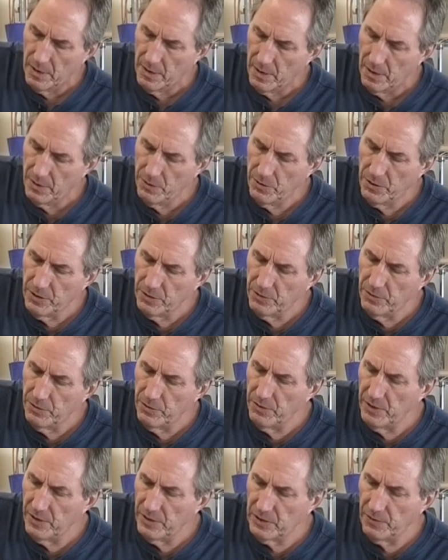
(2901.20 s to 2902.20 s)
And you can
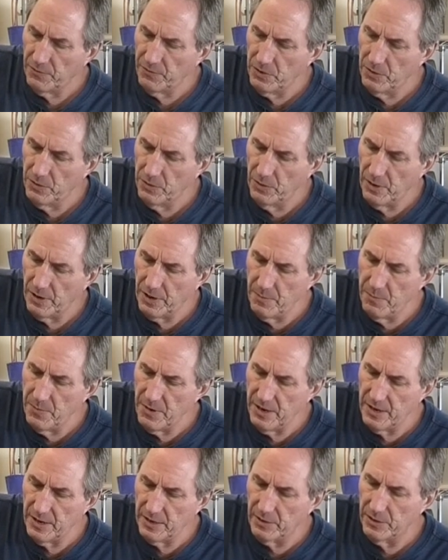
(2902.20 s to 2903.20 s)
do this if you do it
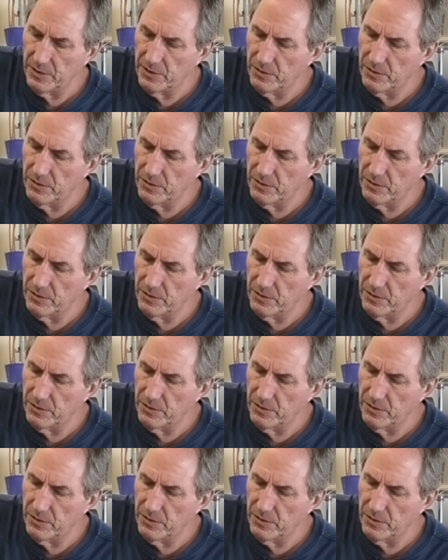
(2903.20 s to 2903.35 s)
immediately.